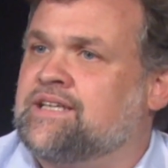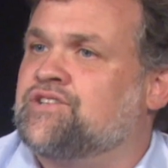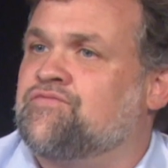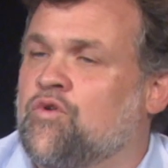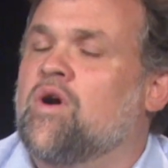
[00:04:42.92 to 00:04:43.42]

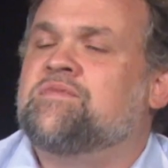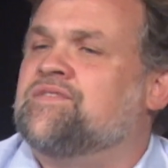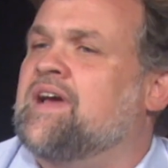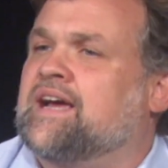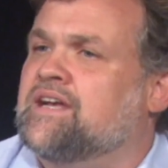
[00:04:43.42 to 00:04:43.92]
forms
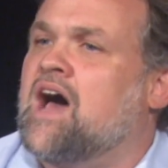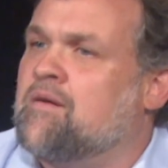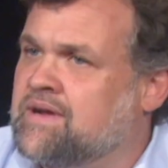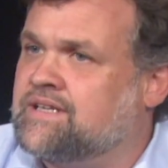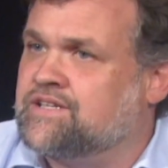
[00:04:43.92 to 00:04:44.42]
of
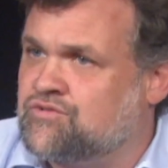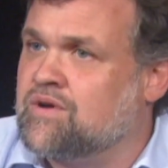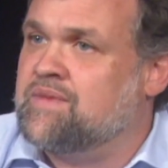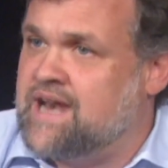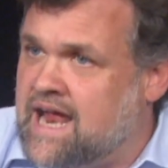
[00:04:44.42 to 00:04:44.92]
economic
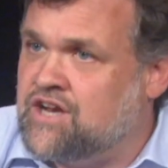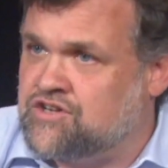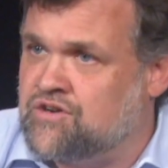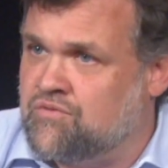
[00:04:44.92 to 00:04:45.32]
discrimination,